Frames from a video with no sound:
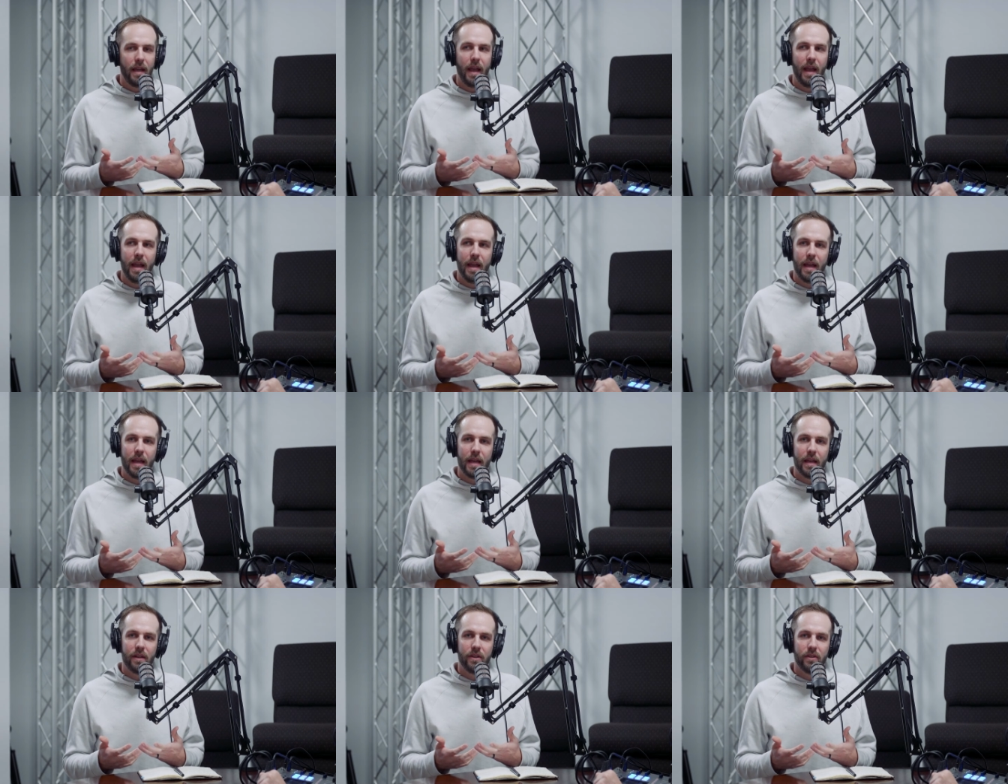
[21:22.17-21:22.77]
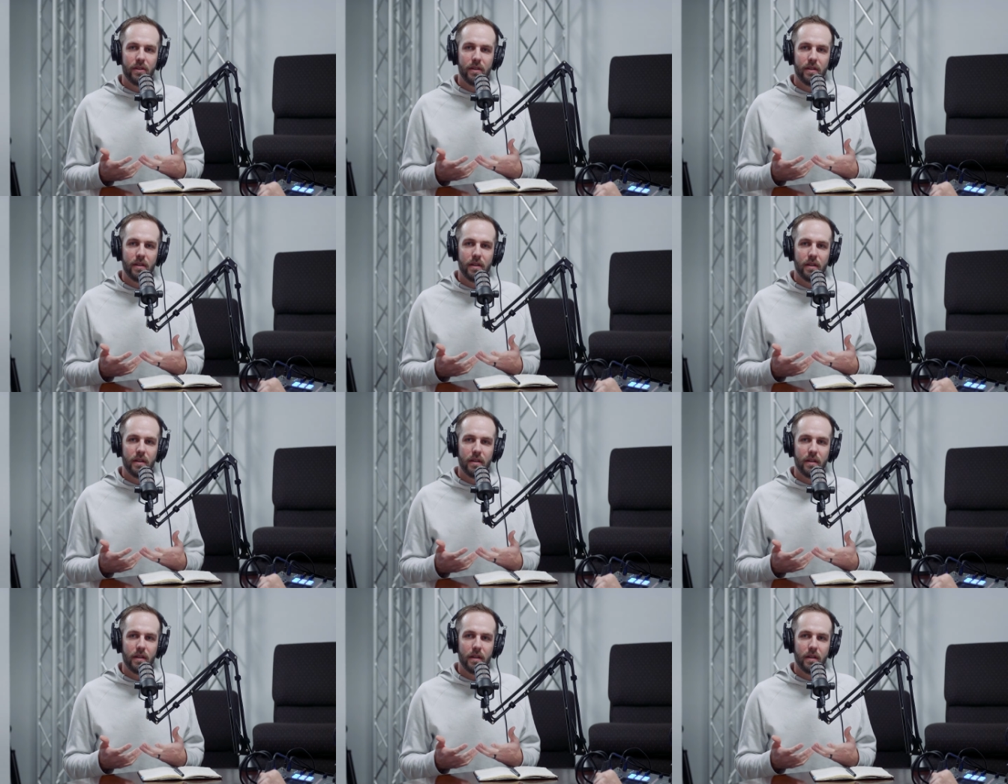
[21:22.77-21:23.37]
And
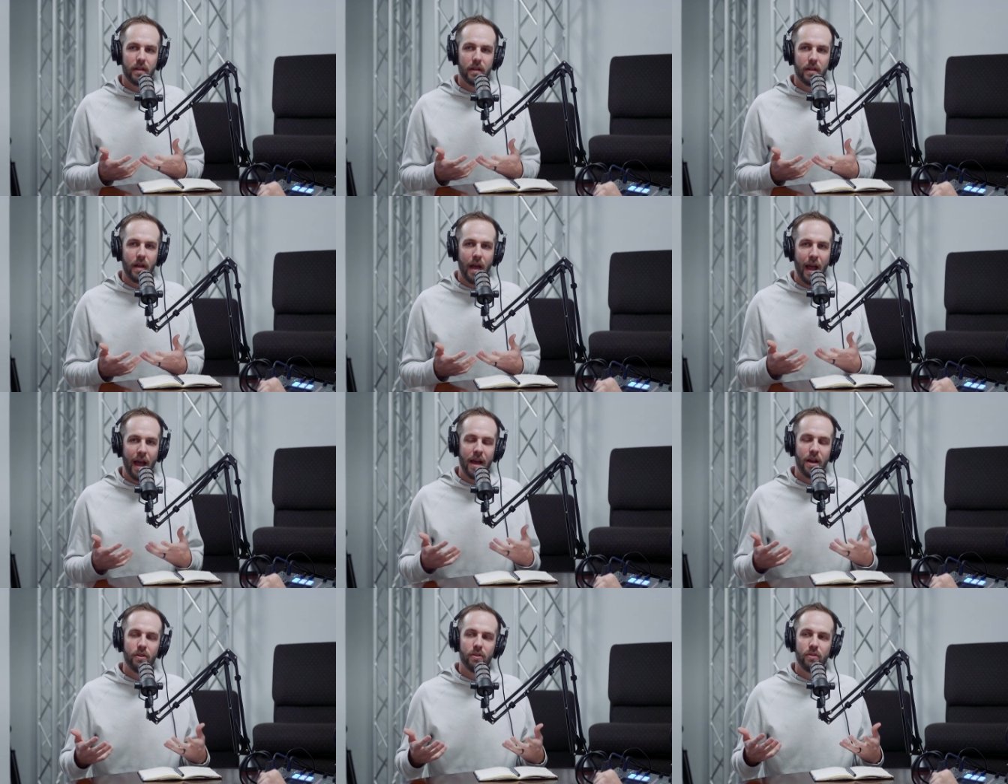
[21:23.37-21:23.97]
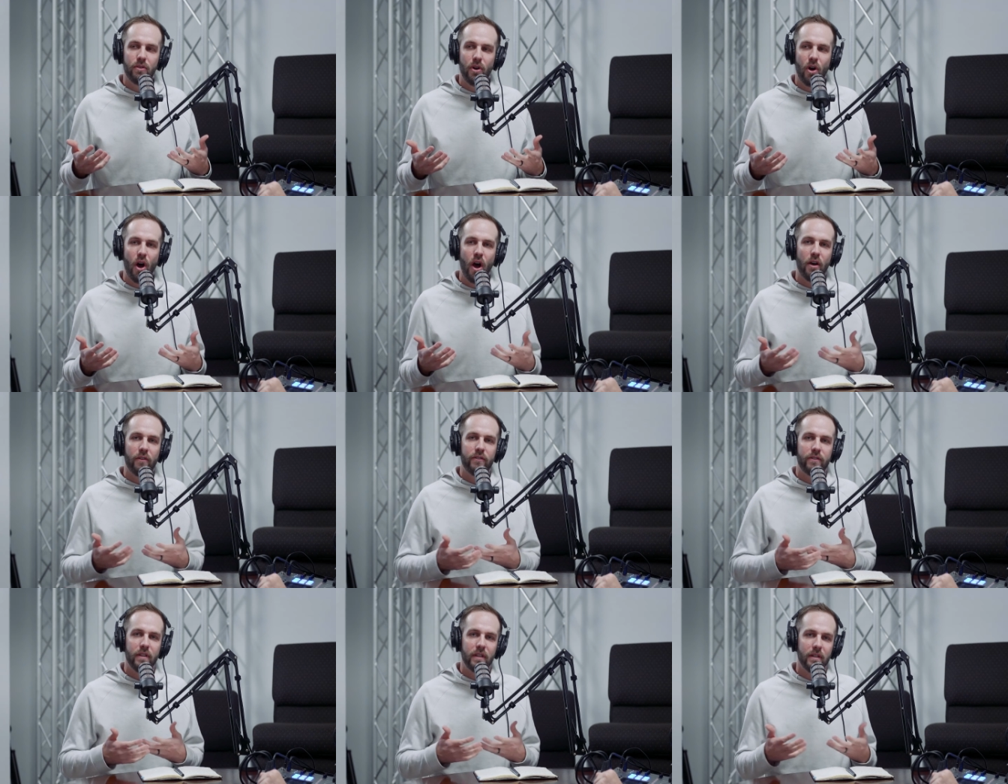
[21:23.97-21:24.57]
how
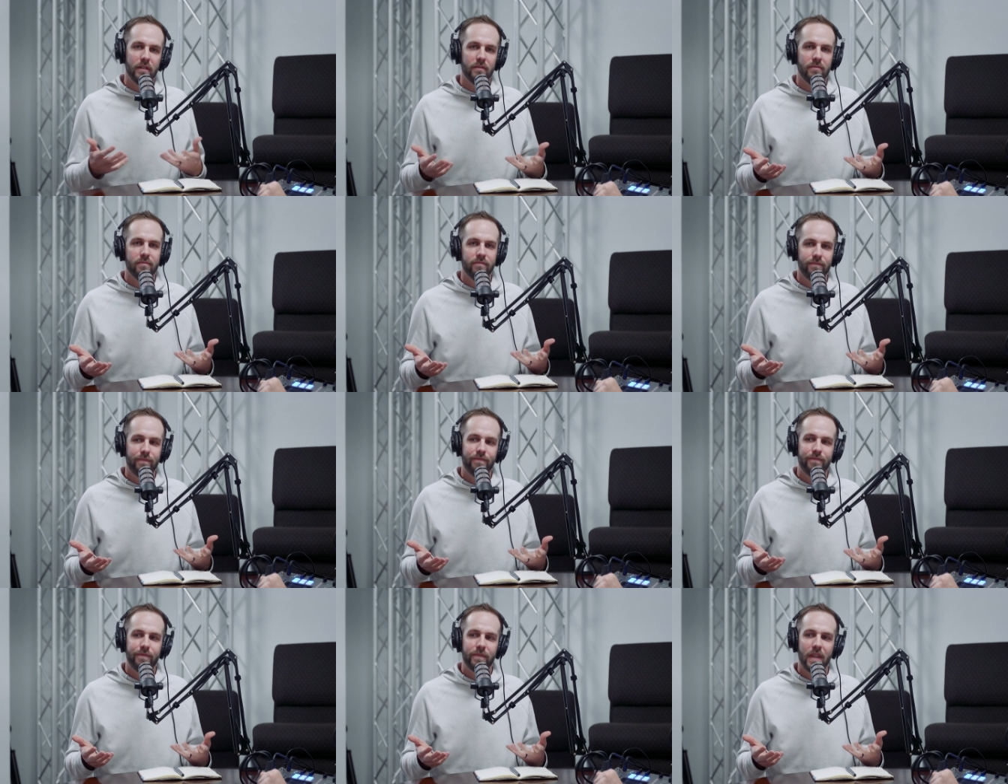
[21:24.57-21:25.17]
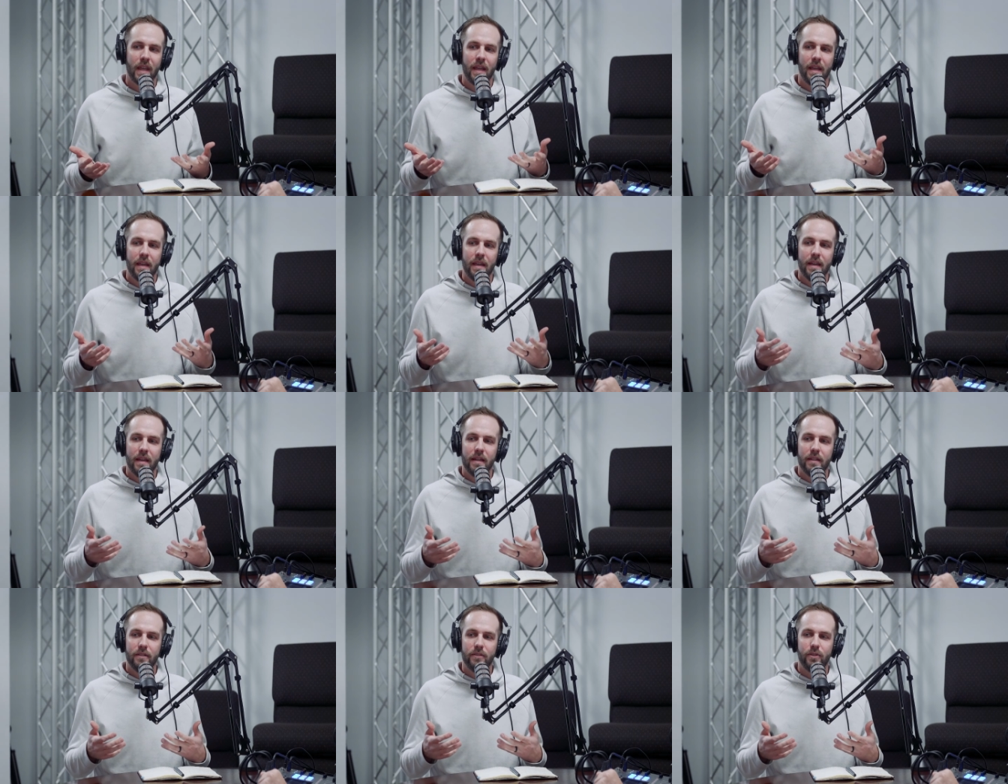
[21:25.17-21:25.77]
often
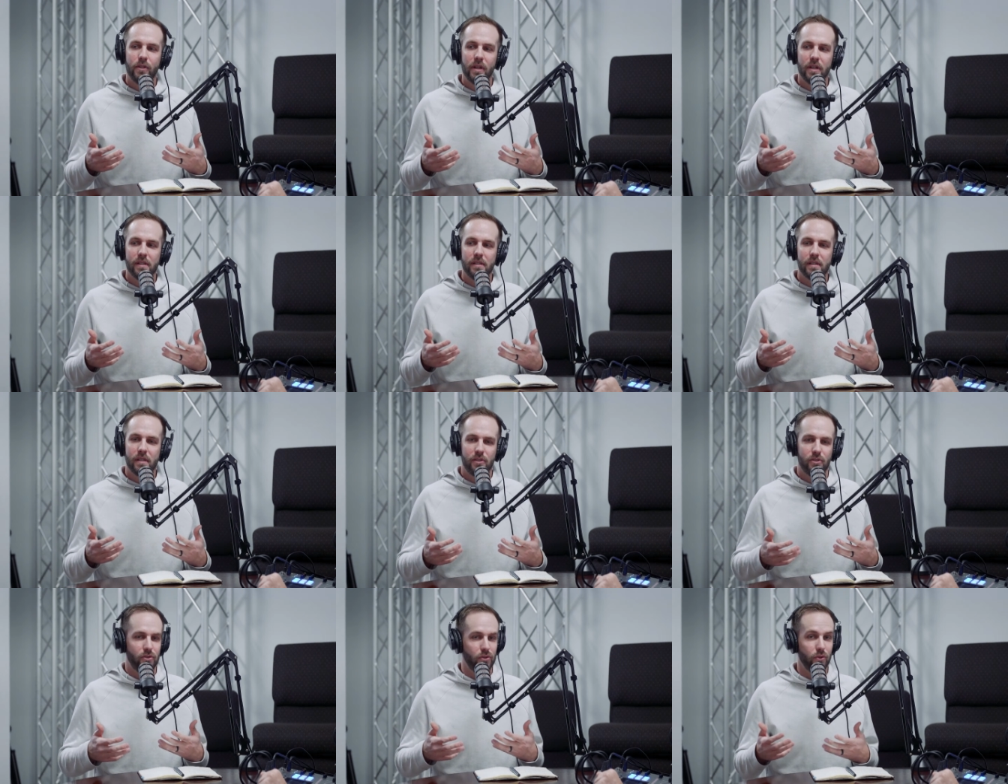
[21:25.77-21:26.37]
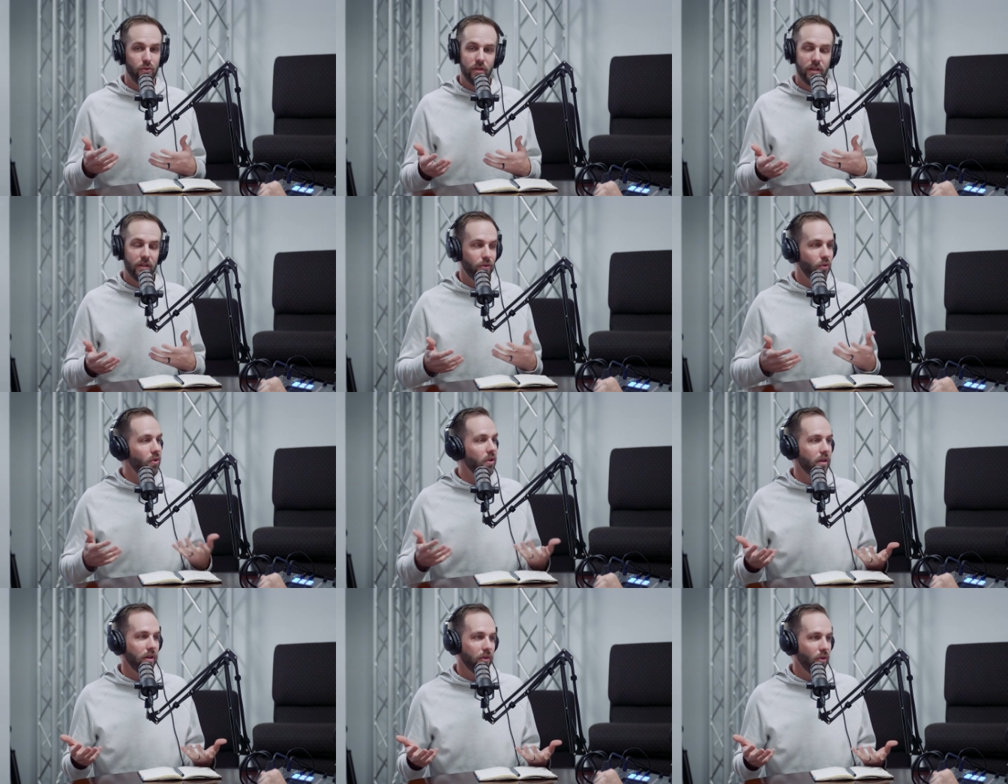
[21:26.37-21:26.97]
does a student
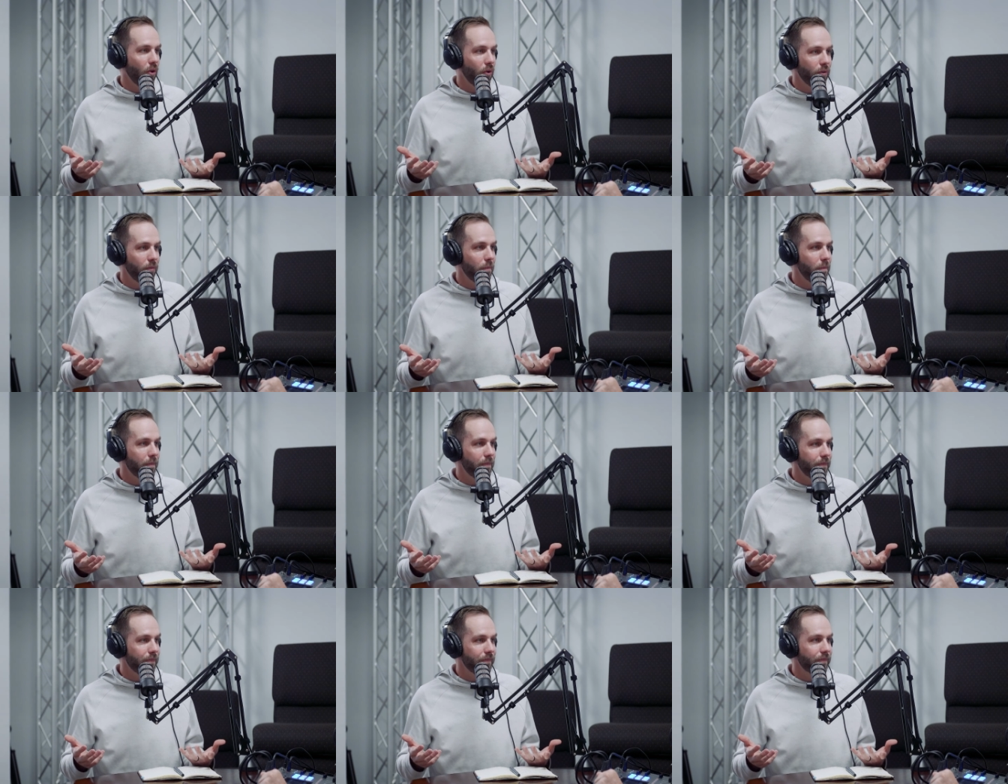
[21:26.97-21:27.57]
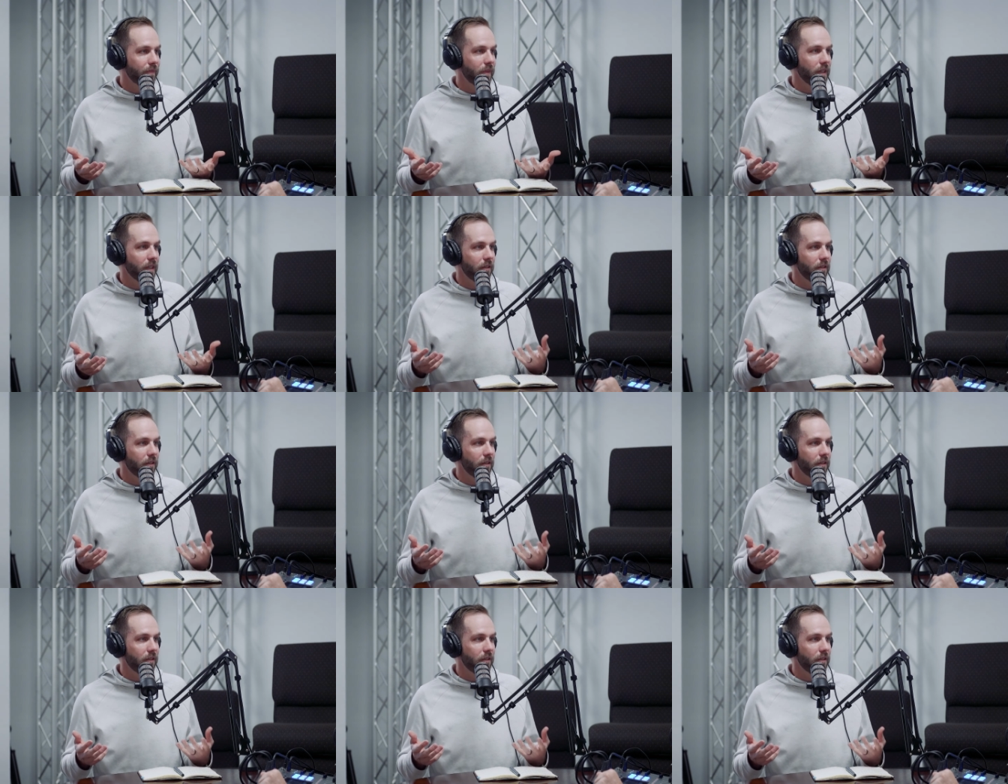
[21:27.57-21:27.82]
or an adult mm.